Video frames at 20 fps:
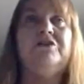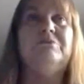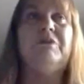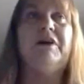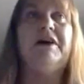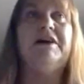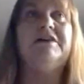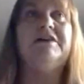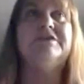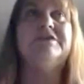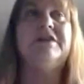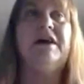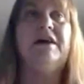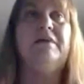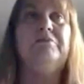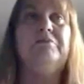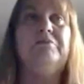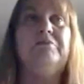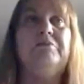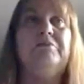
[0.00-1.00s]
and my
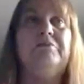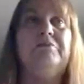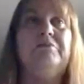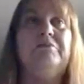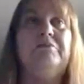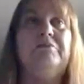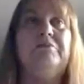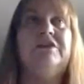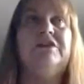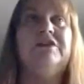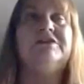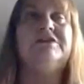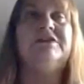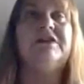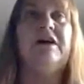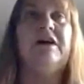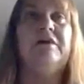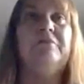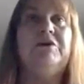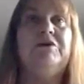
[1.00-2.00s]
example in the
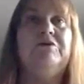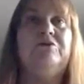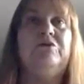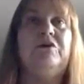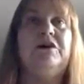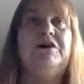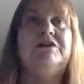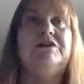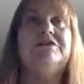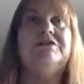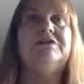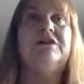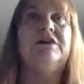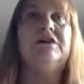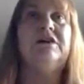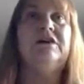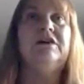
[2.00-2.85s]
assignment was